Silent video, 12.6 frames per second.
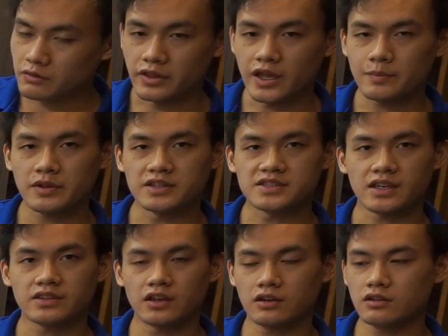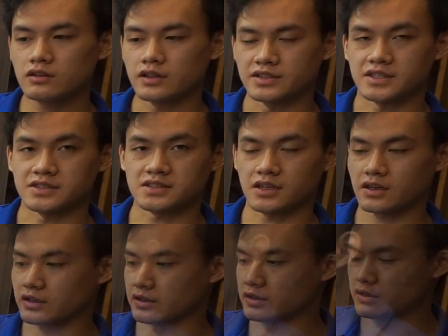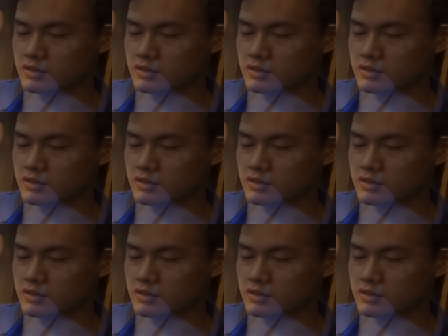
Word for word: With that being said, though, let's get started.